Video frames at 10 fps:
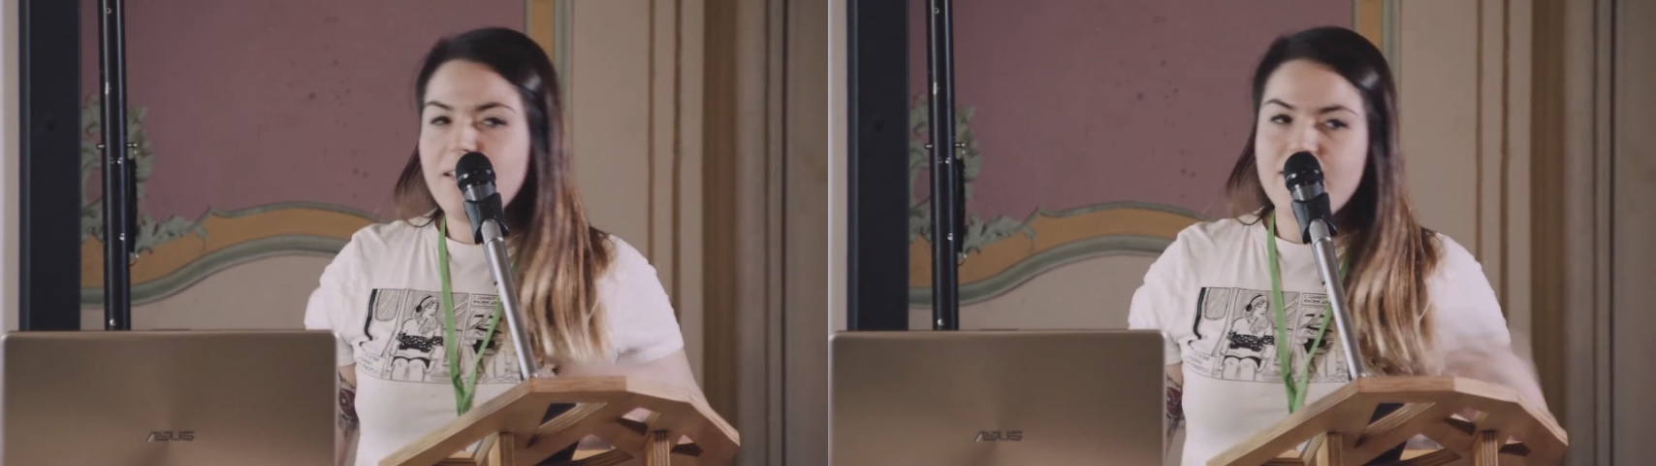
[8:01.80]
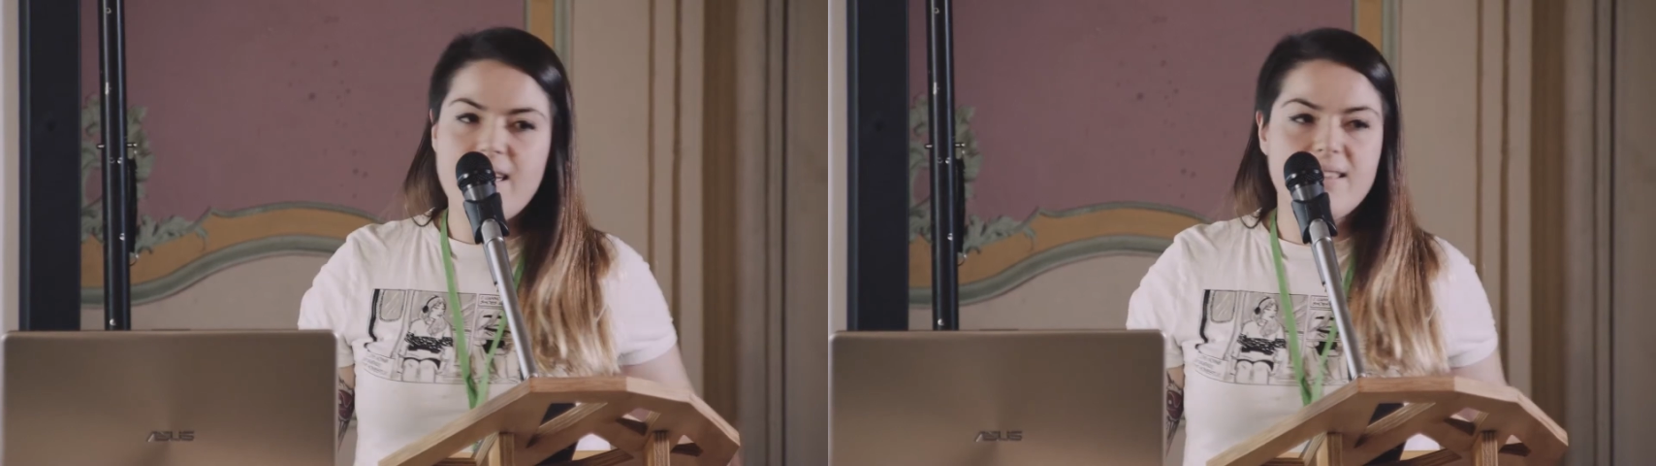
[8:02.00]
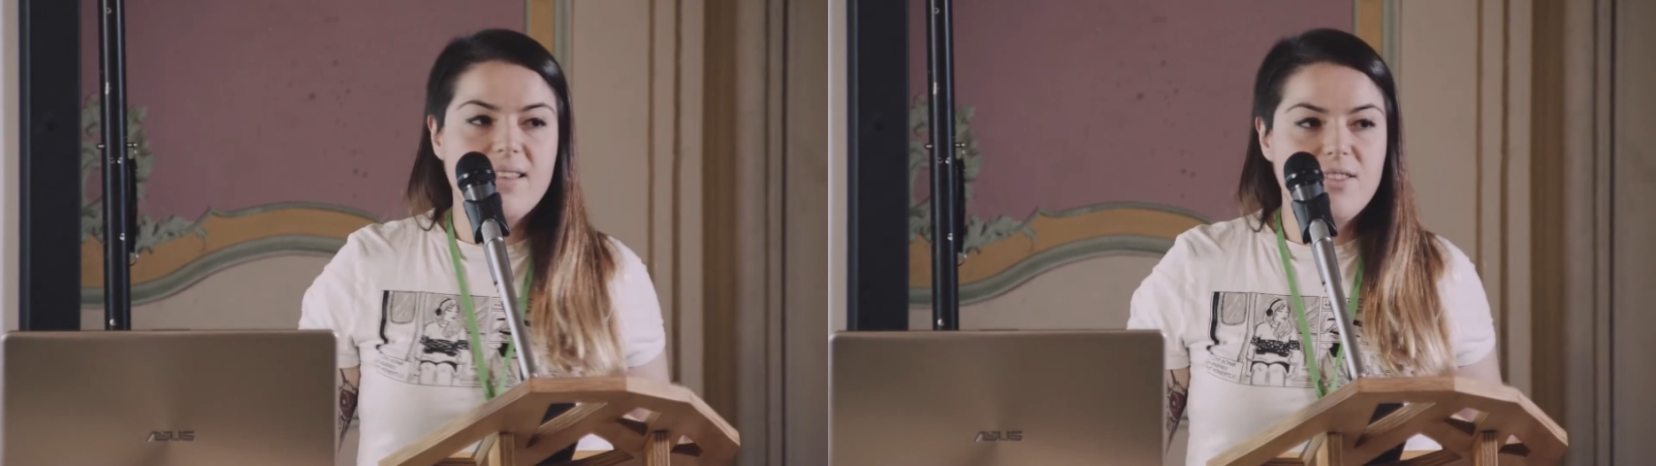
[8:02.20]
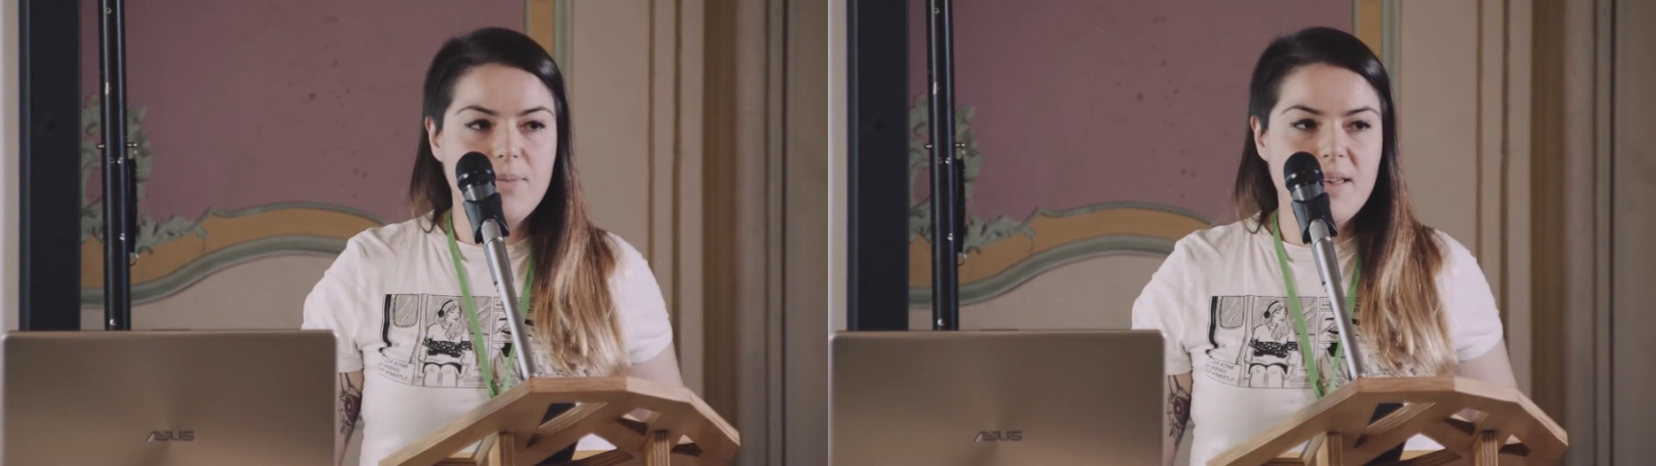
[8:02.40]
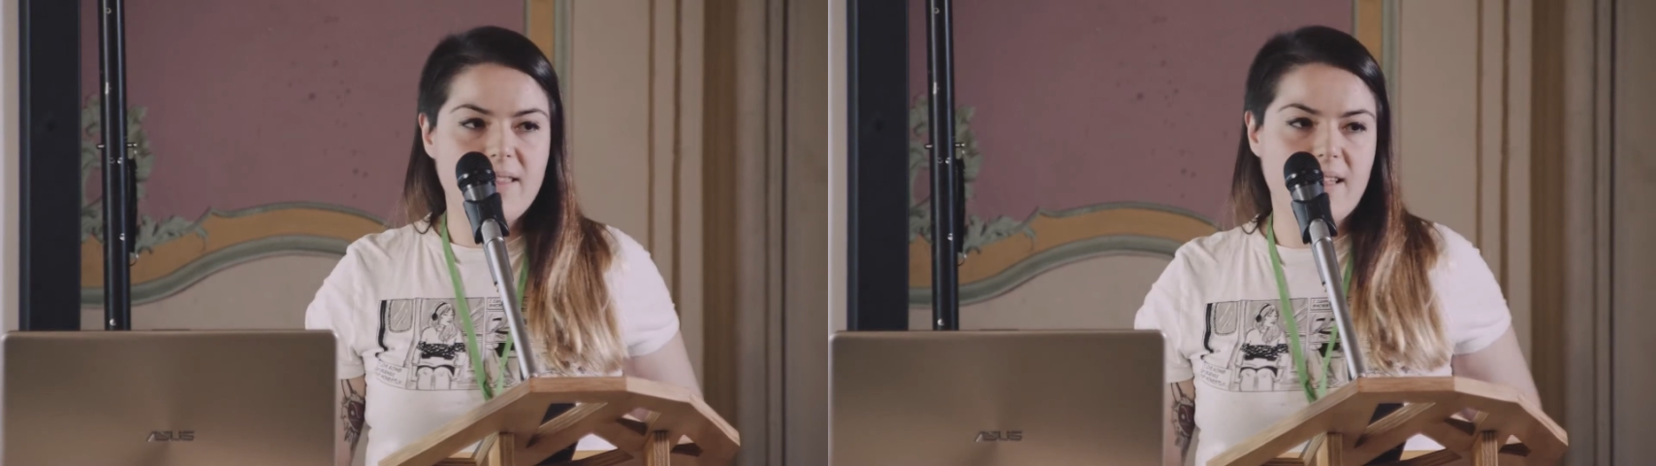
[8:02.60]
they say to
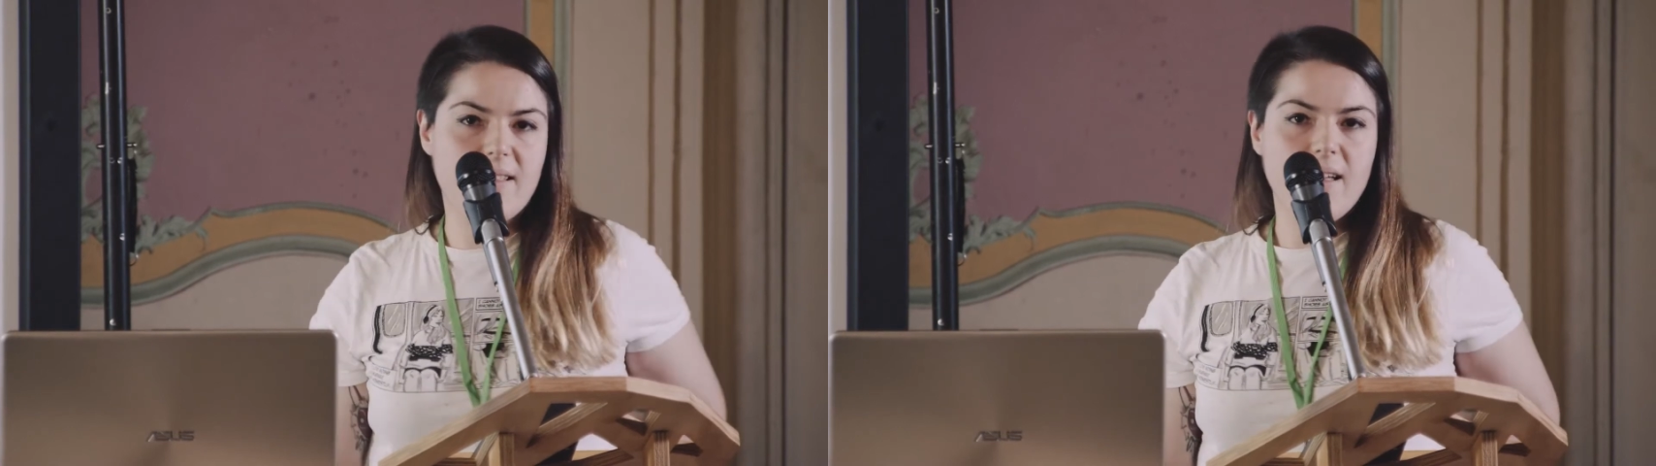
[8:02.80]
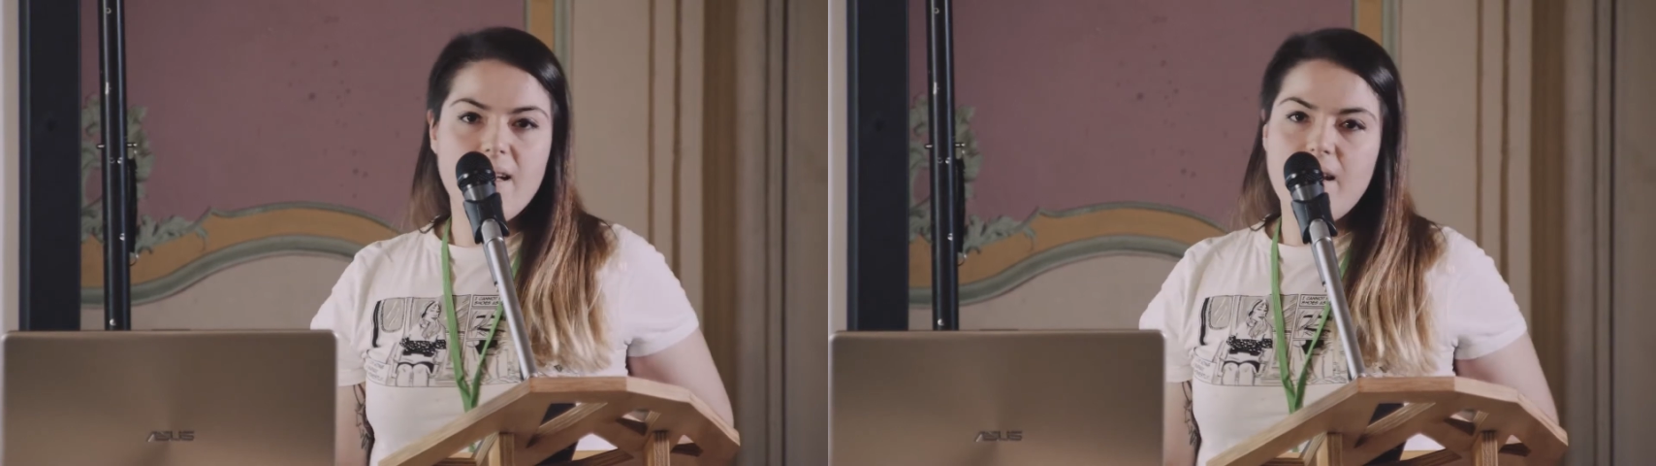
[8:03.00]
me that,